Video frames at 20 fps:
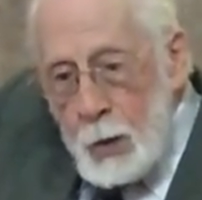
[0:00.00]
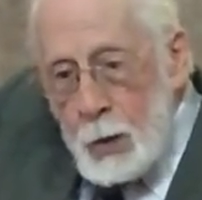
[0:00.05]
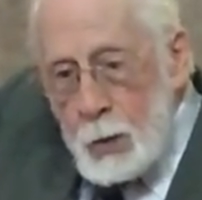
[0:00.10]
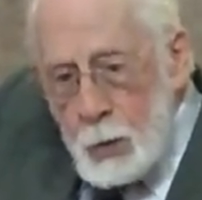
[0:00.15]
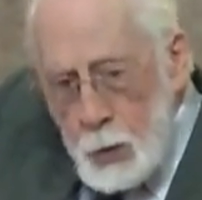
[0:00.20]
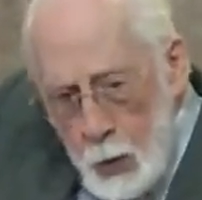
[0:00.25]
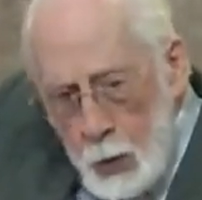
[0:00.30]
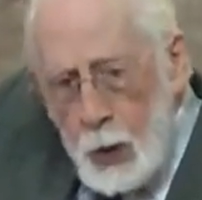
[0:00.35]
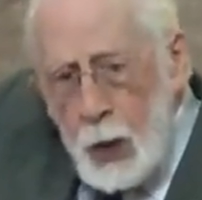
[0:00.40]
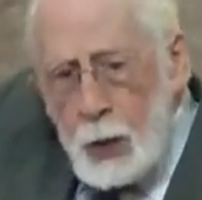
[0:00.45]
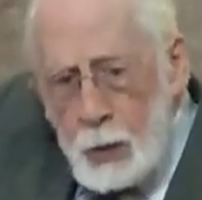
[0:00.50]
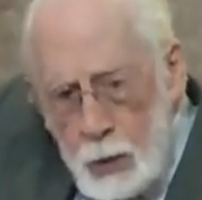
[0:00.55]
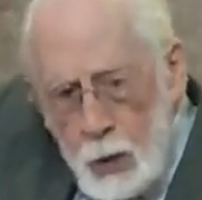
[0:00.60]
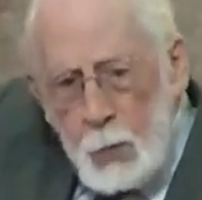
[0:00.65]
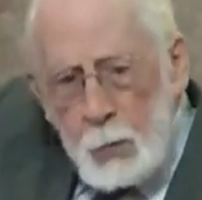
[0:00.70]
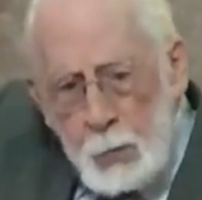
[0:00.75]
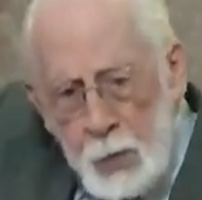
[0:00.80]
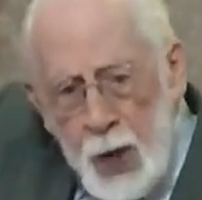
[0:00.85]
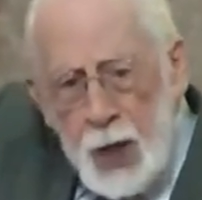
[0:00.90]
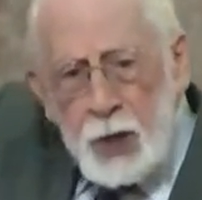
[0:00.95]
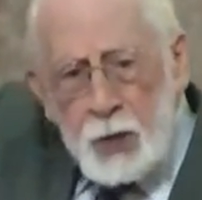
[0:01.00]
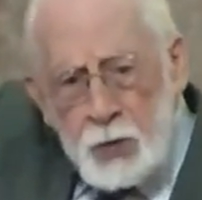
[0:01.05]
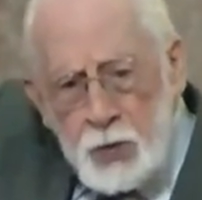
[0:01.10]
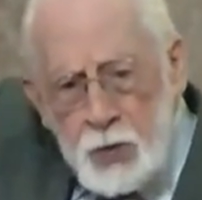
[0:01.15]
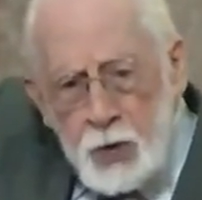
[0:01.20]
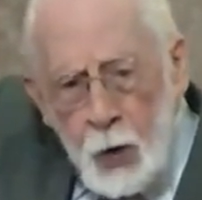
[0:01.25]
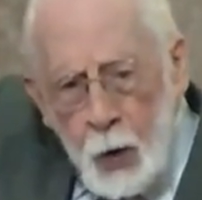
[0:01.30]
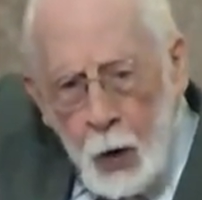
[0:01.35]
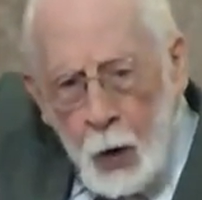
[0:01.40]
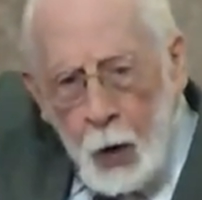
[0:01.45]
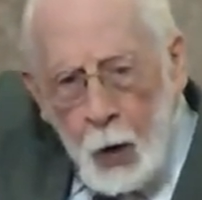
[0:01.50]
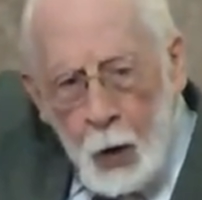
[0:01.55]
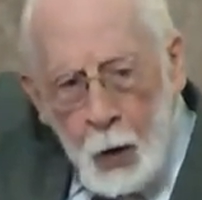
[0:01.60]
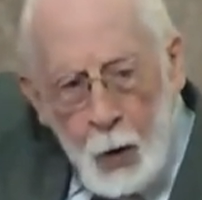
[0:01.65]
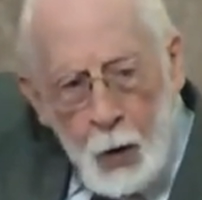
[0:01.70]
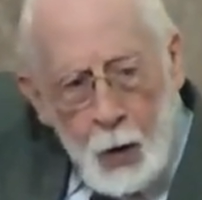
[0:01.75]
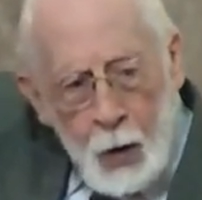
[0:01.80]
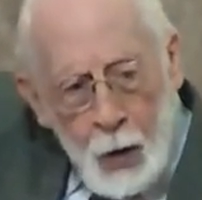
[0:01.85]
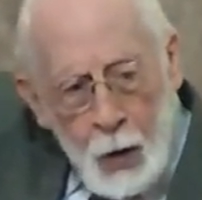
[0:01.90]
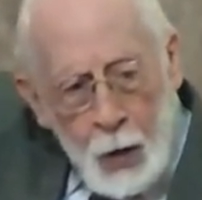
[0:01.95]
You get the picture.
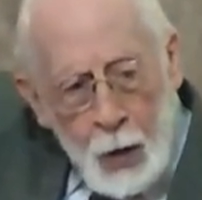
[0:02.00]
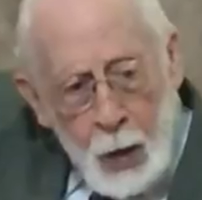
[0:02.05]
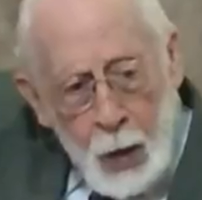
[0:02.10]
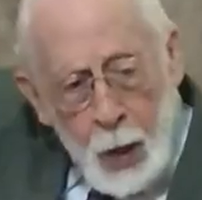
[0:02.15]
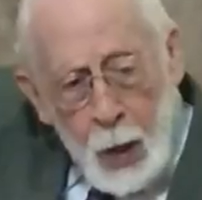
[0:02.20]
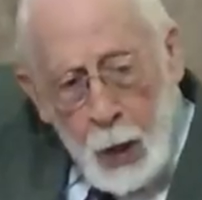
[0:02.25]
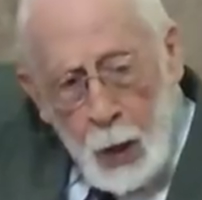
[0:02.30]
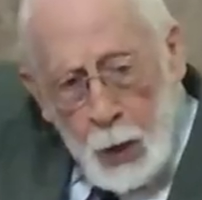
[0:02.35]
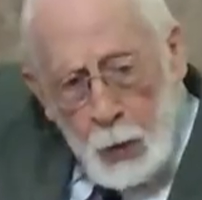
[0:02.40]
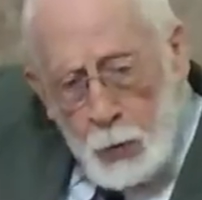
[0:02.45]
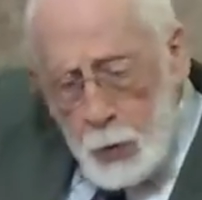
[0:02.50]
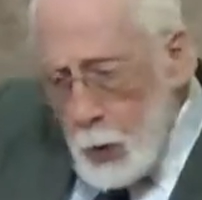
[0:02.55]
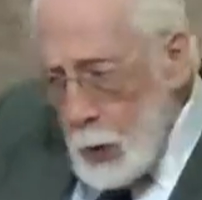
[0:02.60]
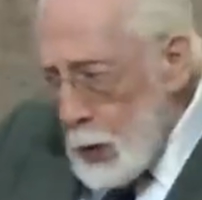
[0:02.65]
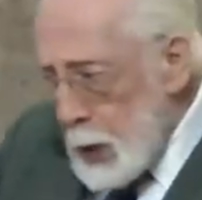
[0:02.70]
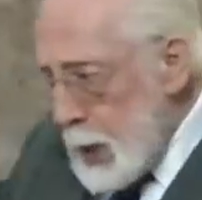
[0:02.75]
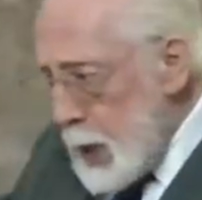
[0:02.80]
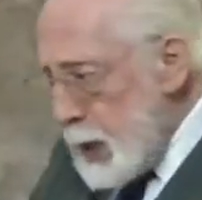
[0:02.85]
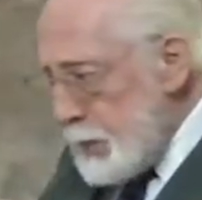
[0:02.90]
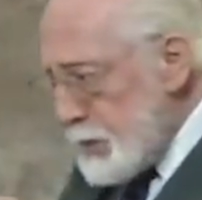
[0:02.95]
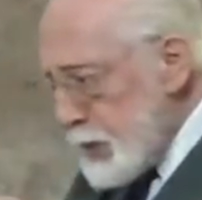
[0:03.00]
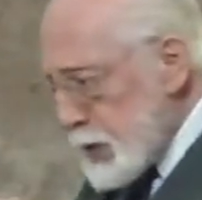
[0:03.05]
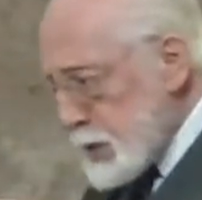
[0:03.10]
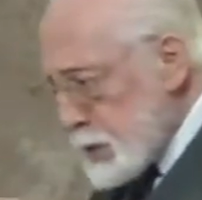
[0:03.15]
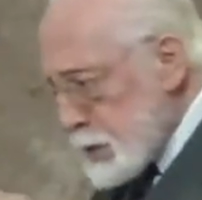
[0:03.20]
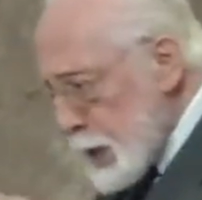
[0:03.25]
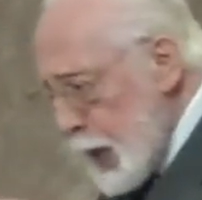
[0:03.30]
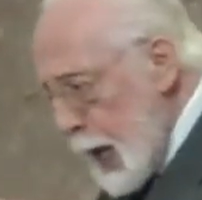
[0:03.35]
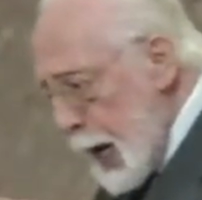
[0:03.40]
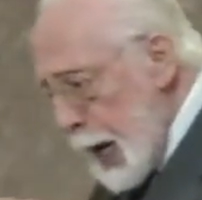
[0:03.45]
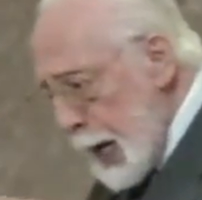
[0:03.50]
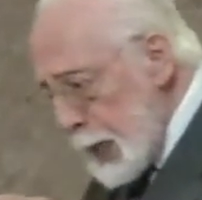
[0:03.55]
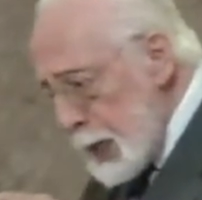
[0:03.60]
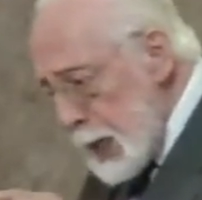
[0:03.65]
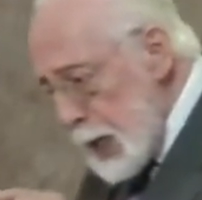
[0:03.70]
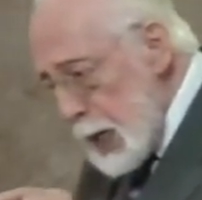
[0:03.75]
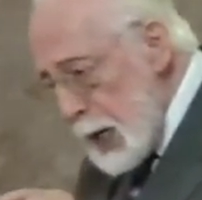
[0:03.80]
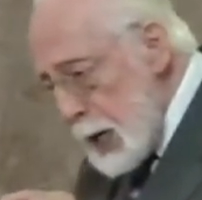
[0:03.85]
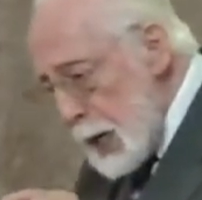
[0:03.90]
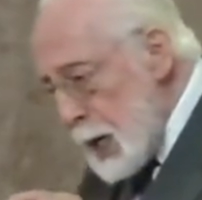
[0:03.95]
You leave a
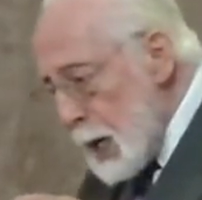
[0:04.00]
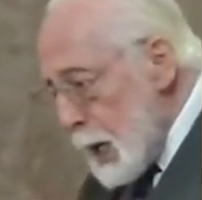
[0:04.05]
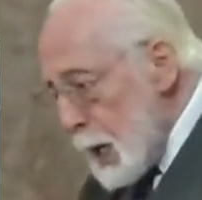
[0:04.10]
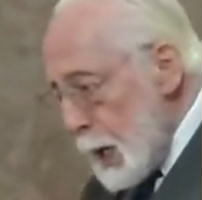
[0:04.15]
tiny